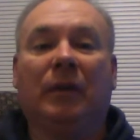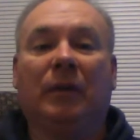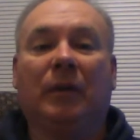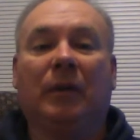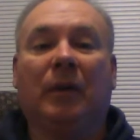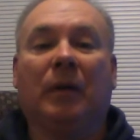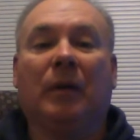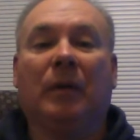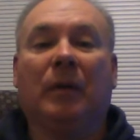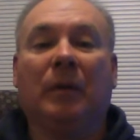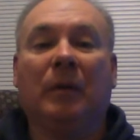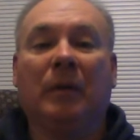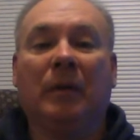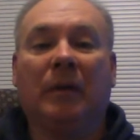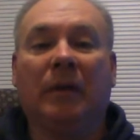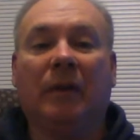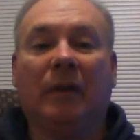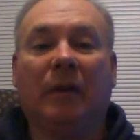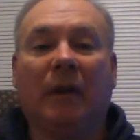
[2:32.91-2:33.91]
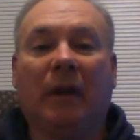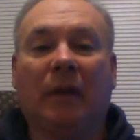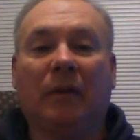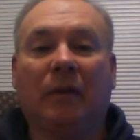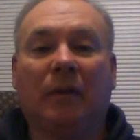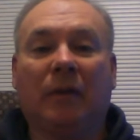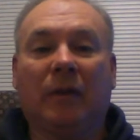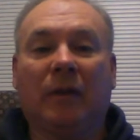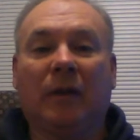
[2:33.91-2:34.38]
So
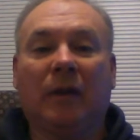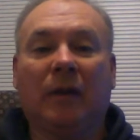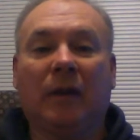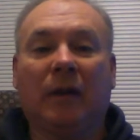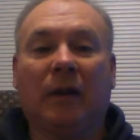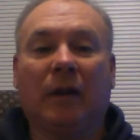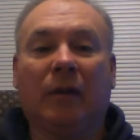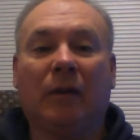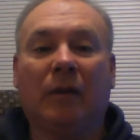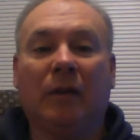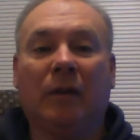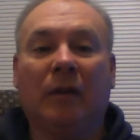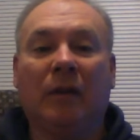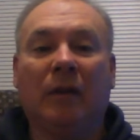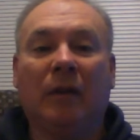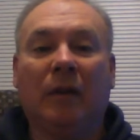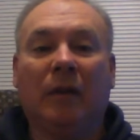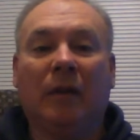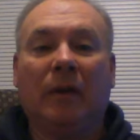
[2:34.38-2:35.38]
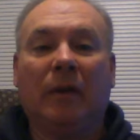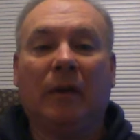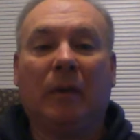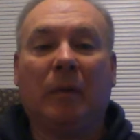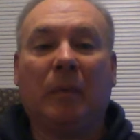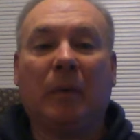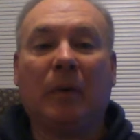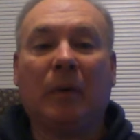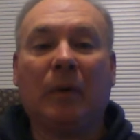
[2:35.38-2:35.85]
that's the
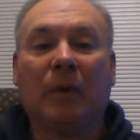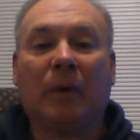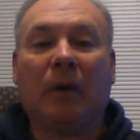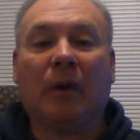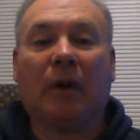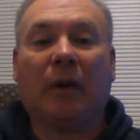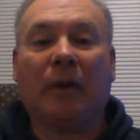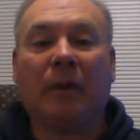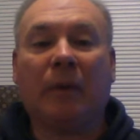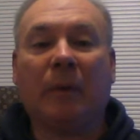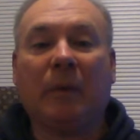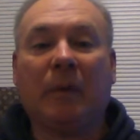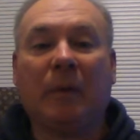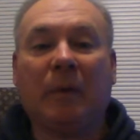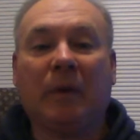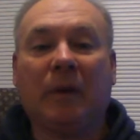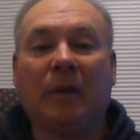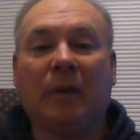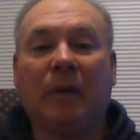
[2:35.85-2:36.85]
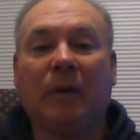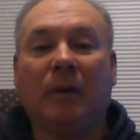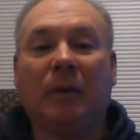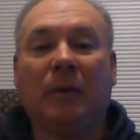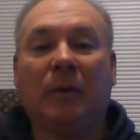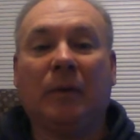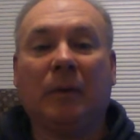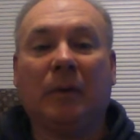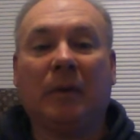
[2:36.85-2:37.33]
protocol that we want to
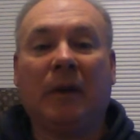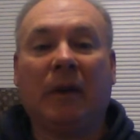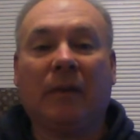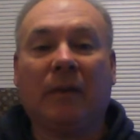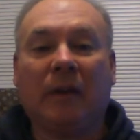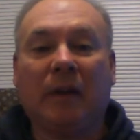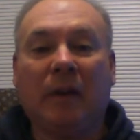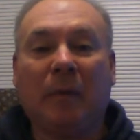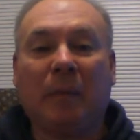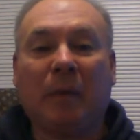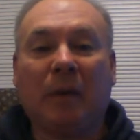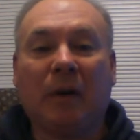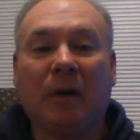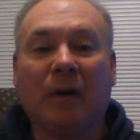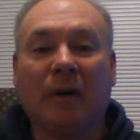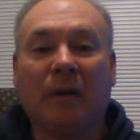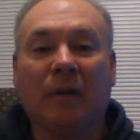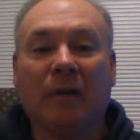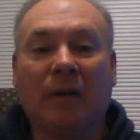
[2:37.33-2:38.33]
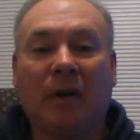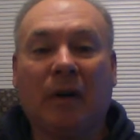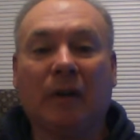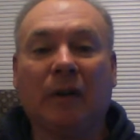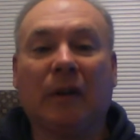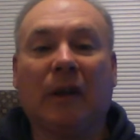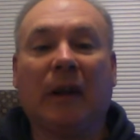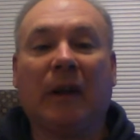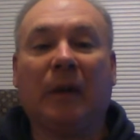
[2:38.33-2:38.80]
use, and we have to keep
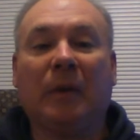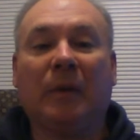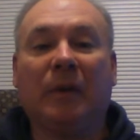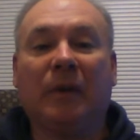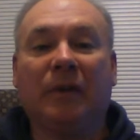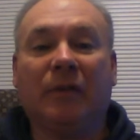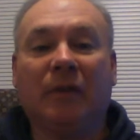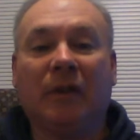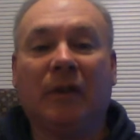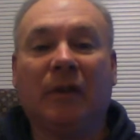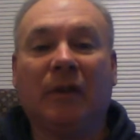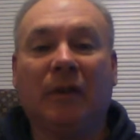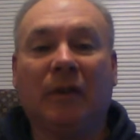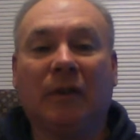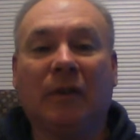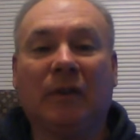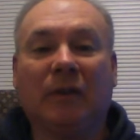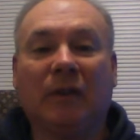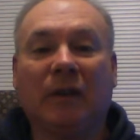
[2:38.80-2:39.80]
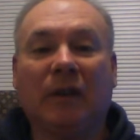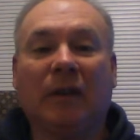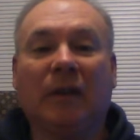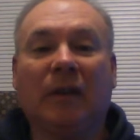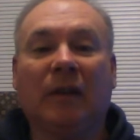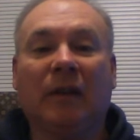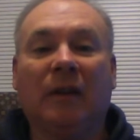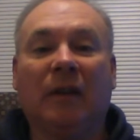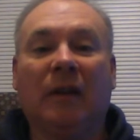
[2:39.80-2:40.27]
our language very
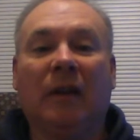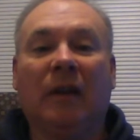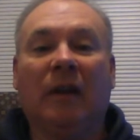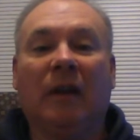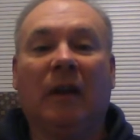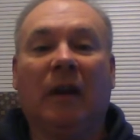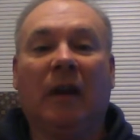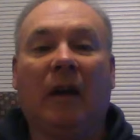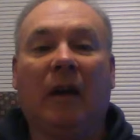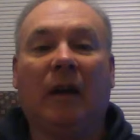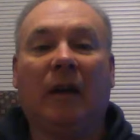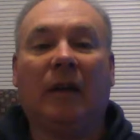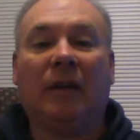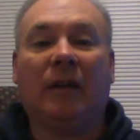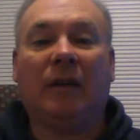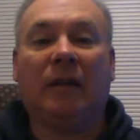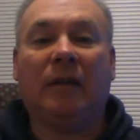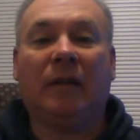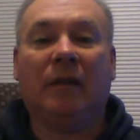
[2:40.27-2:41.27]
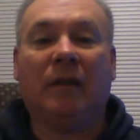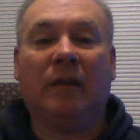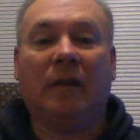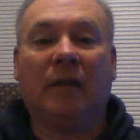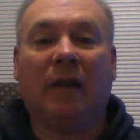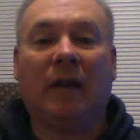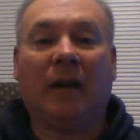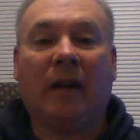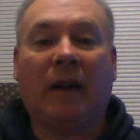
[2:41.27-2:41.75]
succinct
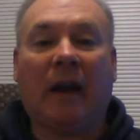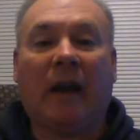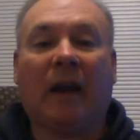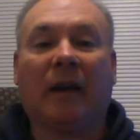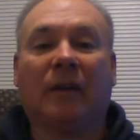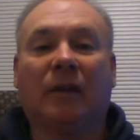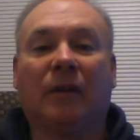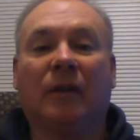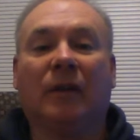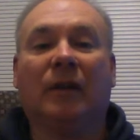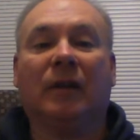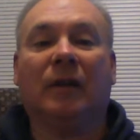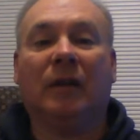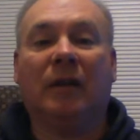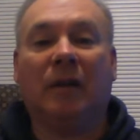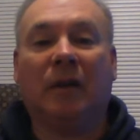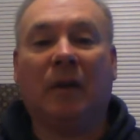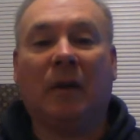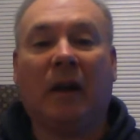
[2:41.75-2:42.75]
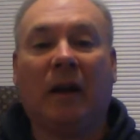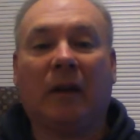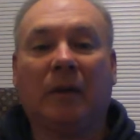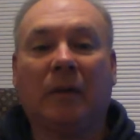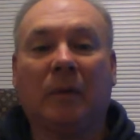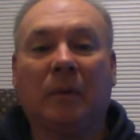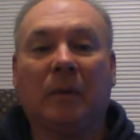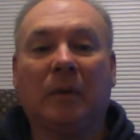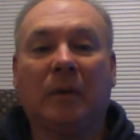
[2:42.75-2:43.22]
and accurate
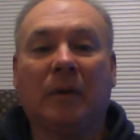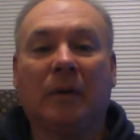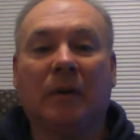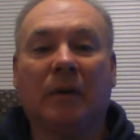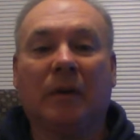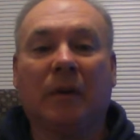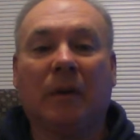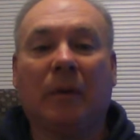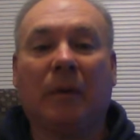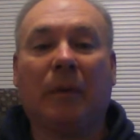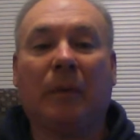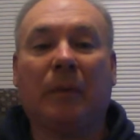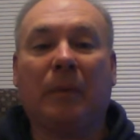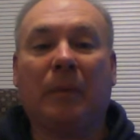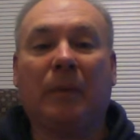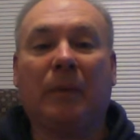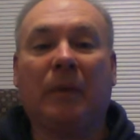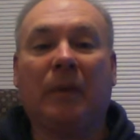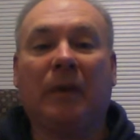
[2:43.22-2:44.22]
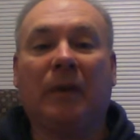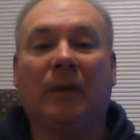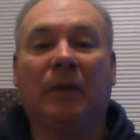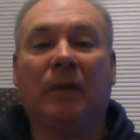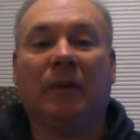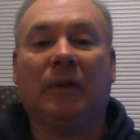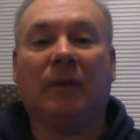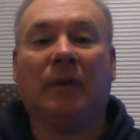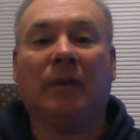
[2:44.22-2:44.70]
as we're going through
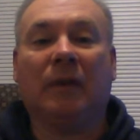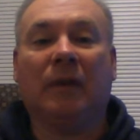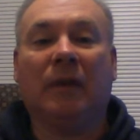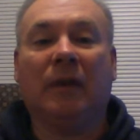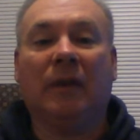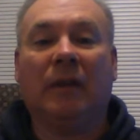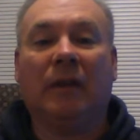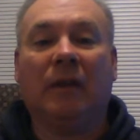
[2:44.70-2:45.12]
these